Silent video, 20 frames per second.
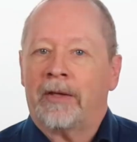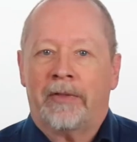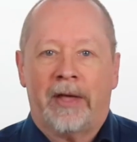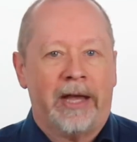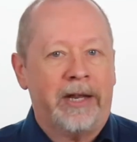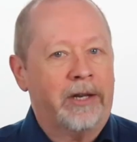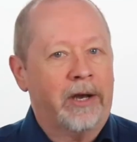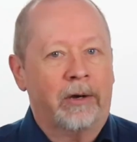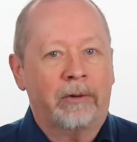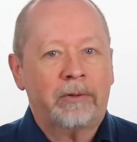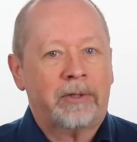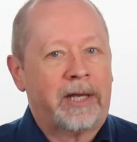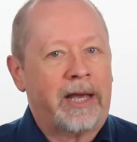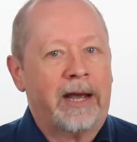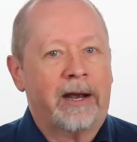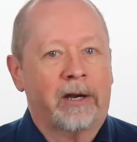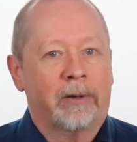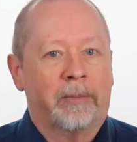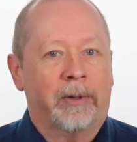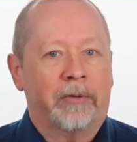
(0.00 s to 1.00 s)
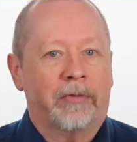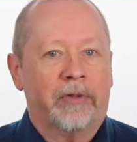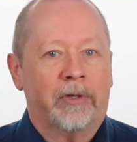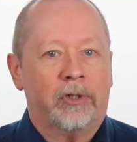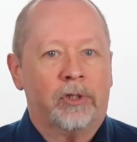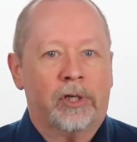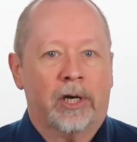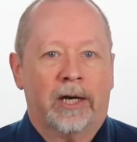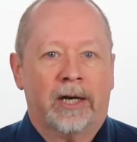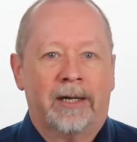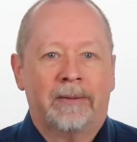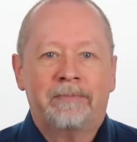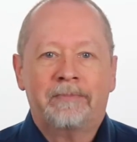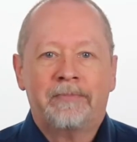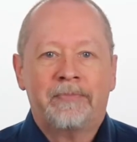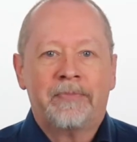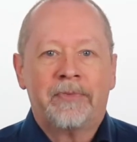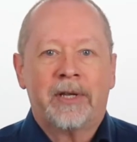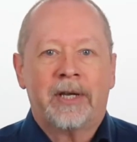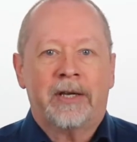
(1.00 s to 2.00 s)
They don't care about the job.
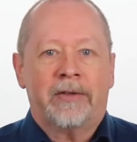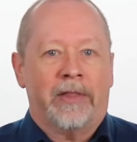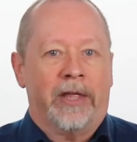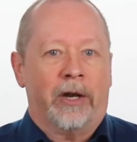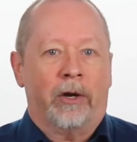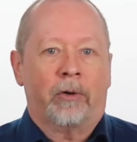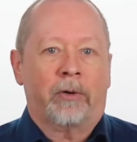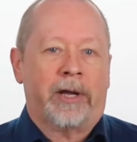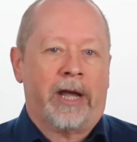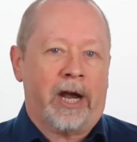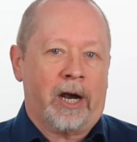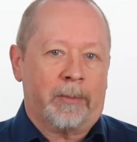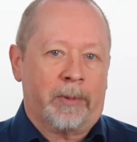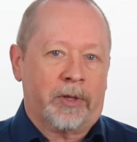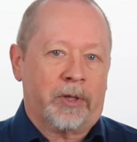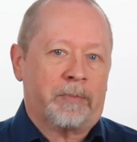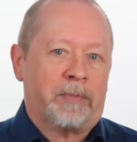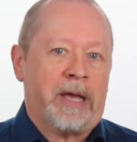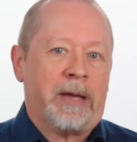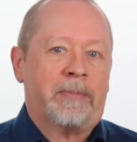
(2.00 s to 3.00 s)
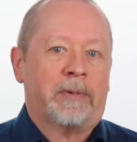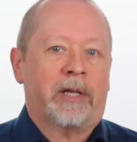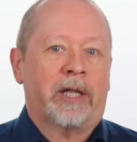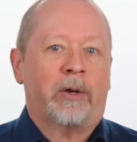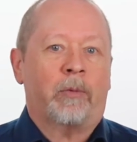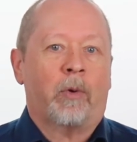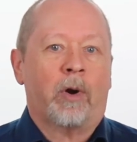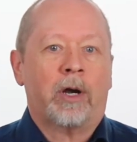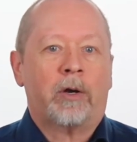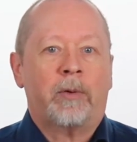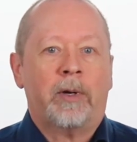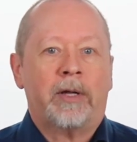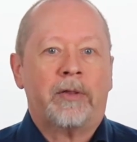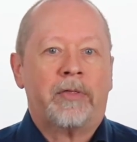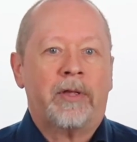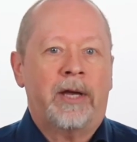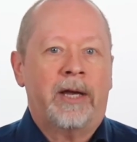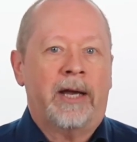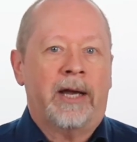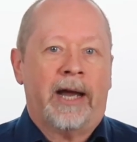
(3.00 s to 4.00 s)
They don't care about the people they work
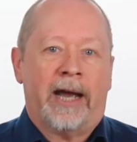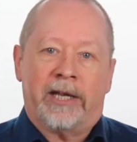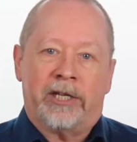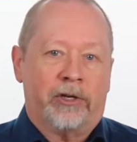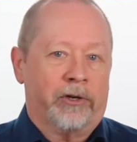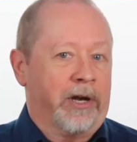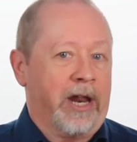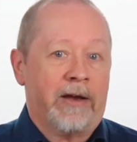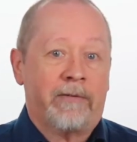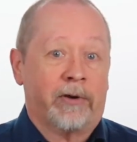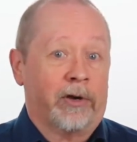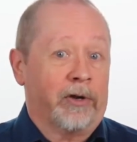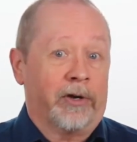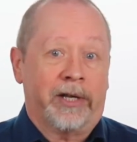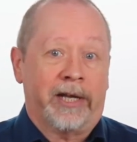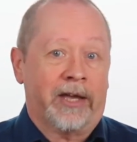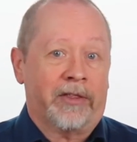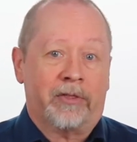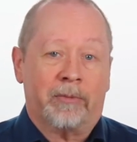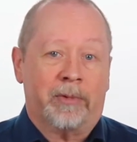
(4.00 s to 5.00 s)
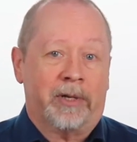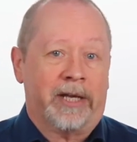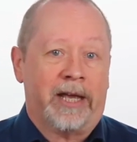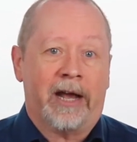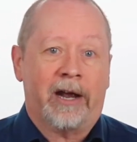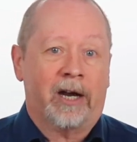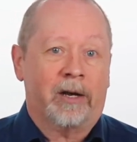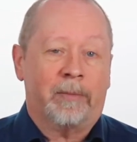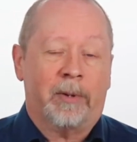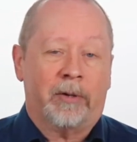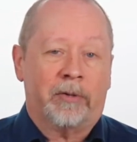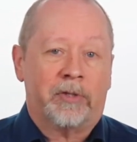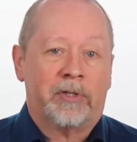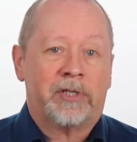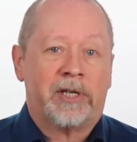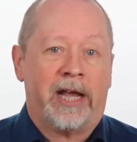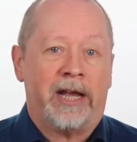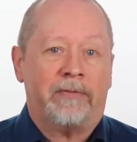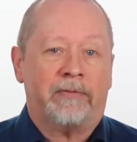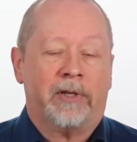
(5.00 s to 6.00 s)
with, and you're never going to get them to care about
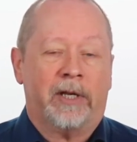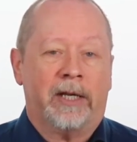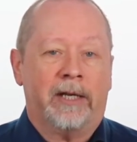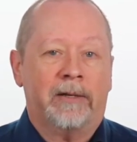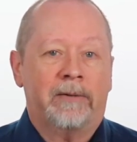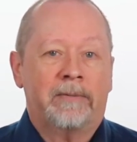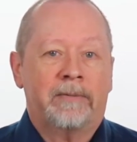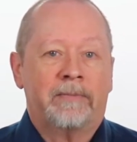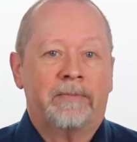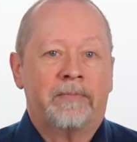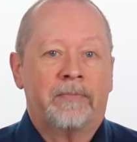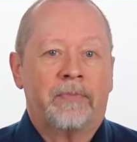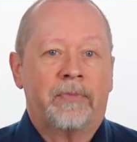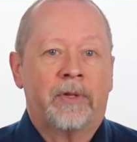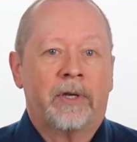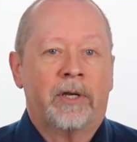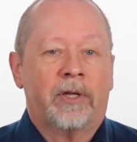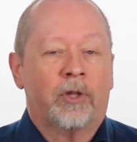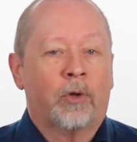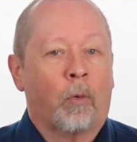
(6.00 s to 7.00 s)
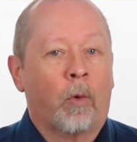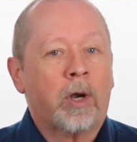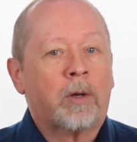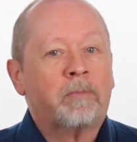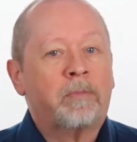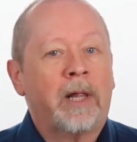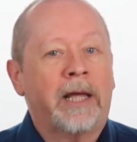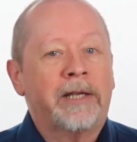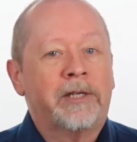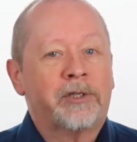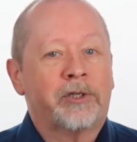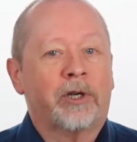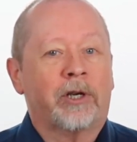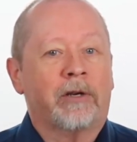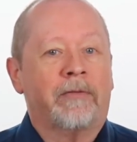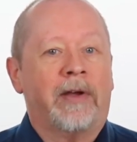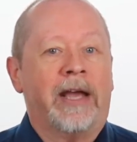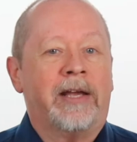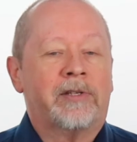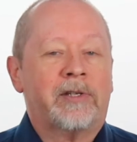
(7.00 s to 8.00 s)
safety. The workplace
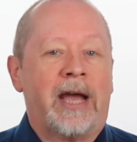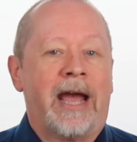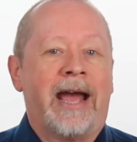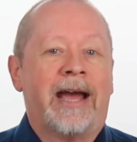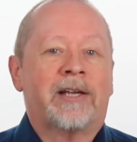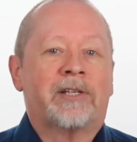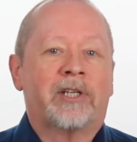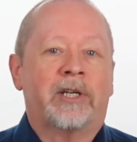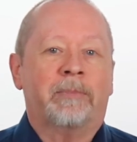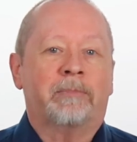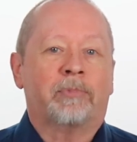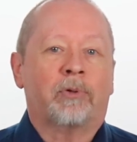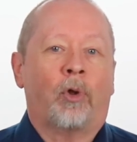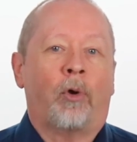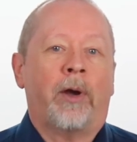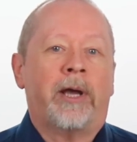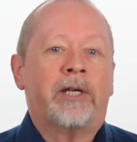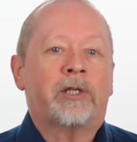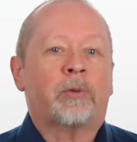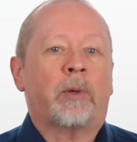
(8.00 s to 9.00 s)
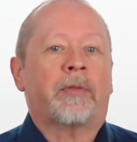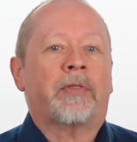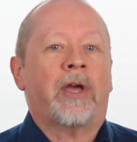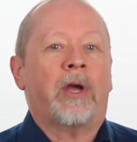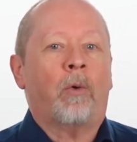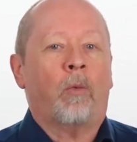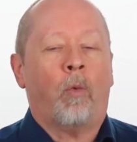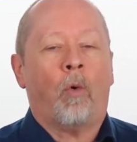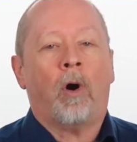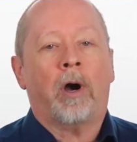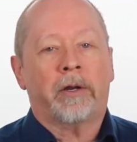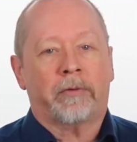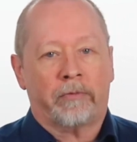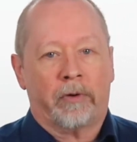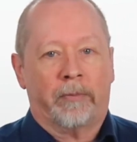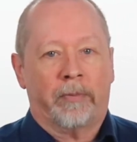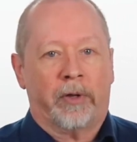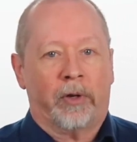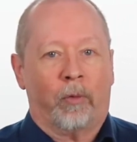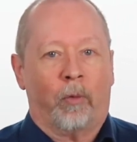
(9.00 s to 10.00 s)
surveys ask employees what they want
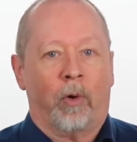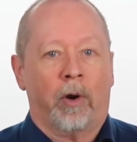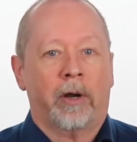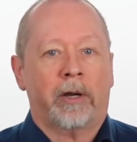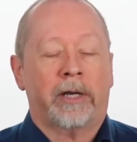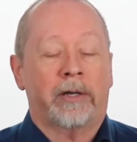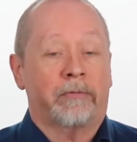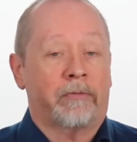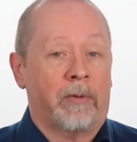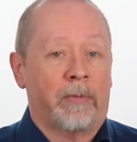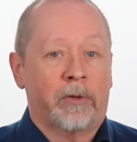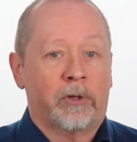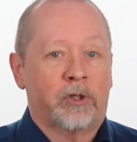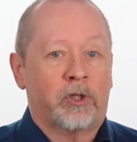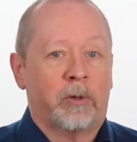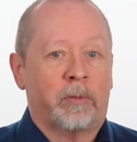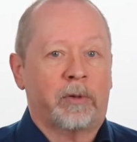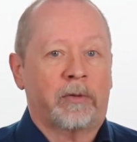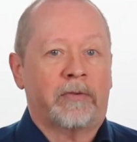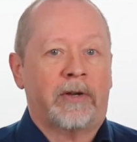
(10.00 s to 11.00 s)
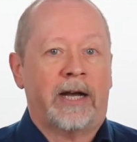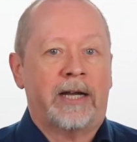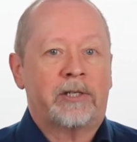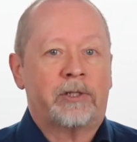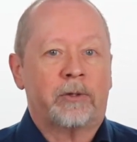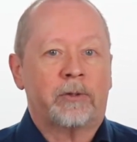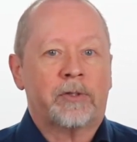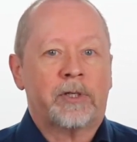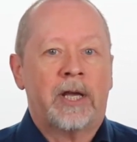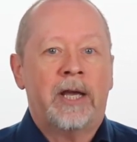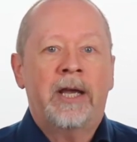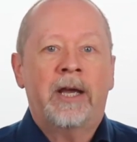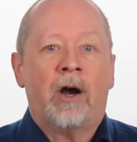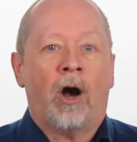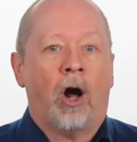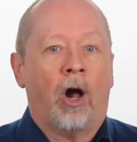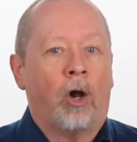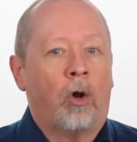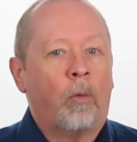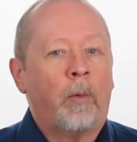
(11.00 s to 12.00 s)
from their work and from their supervisors.
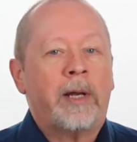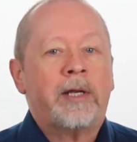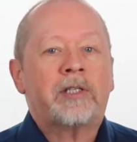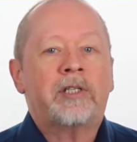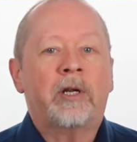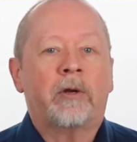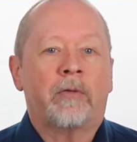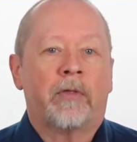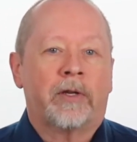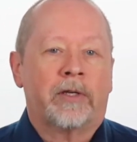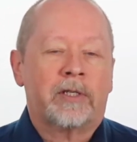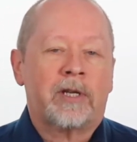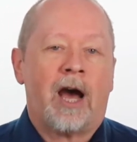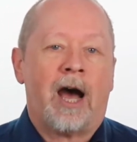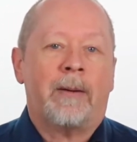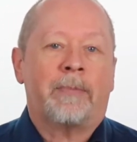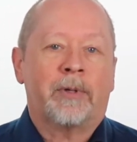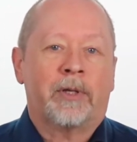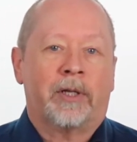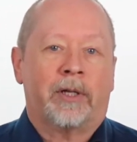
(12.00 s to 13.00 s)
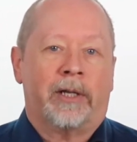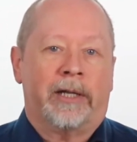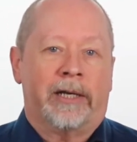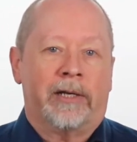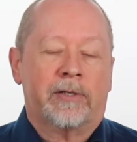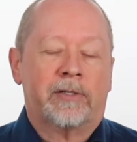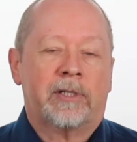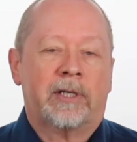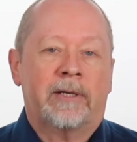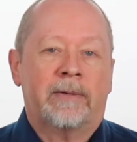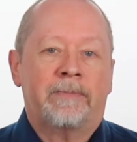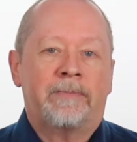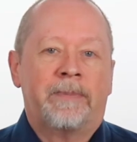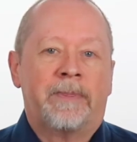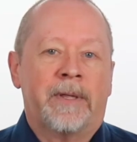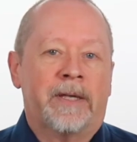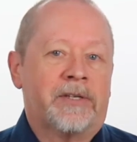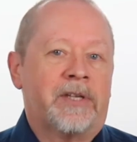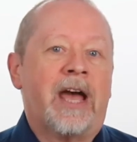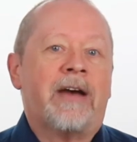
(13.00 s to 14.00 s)
Always near the top of the list
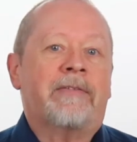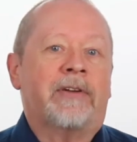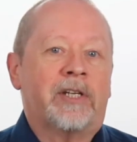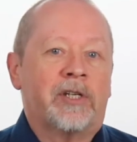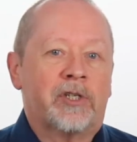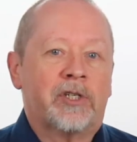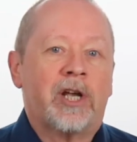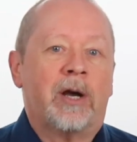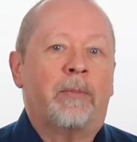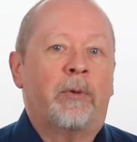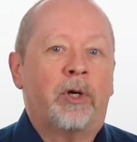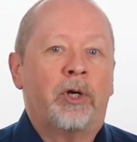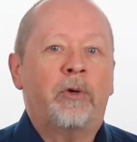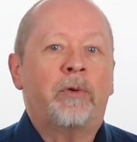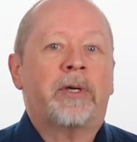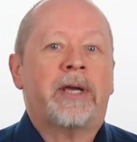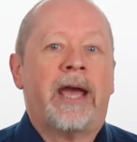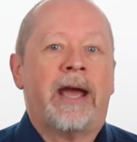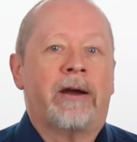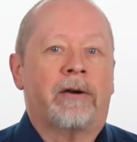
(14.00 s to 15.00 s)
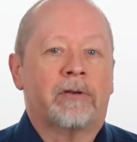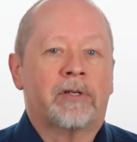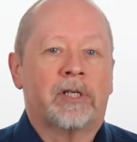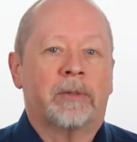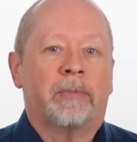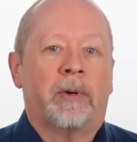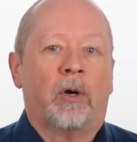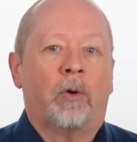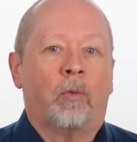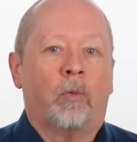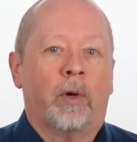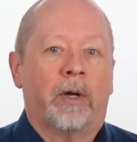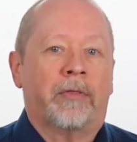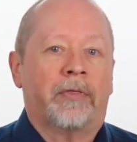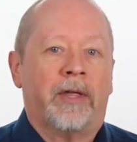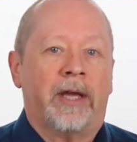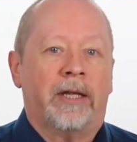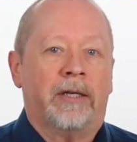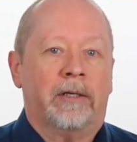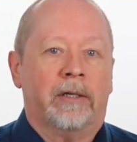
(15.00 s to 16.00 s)
is having someone who cares about
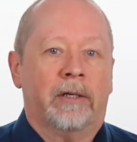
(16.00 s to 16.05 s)
what they